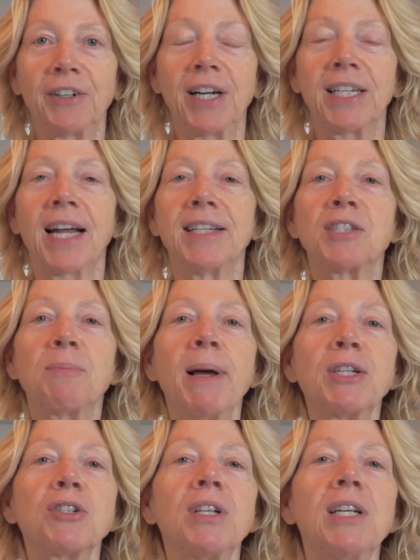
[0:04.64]
and I
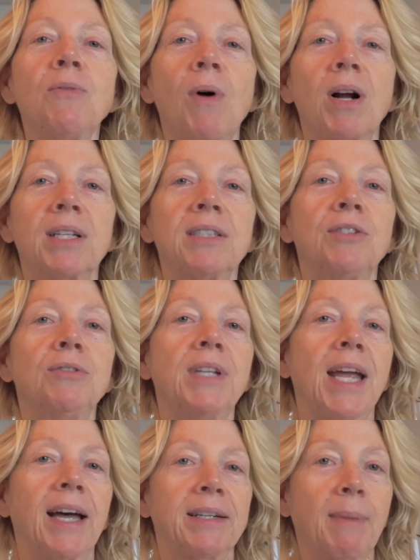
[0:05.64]
especially wanted to
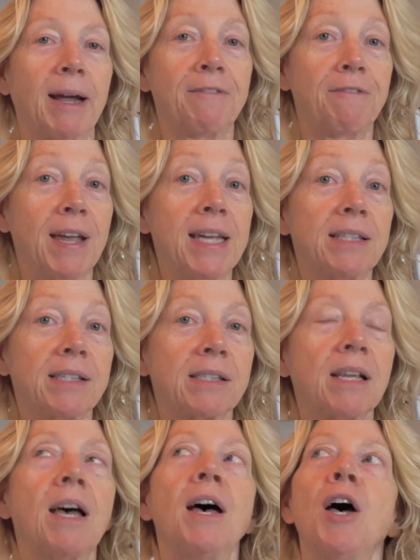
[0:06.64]
tan my
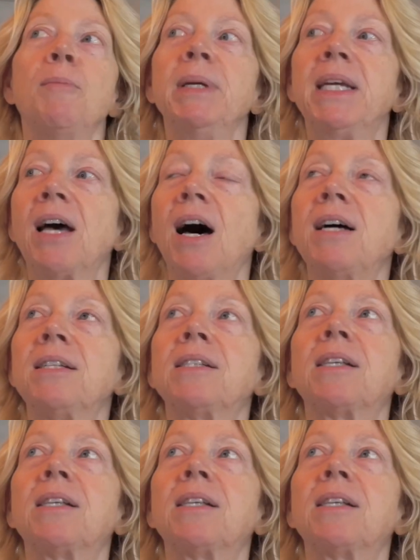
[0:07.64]
face because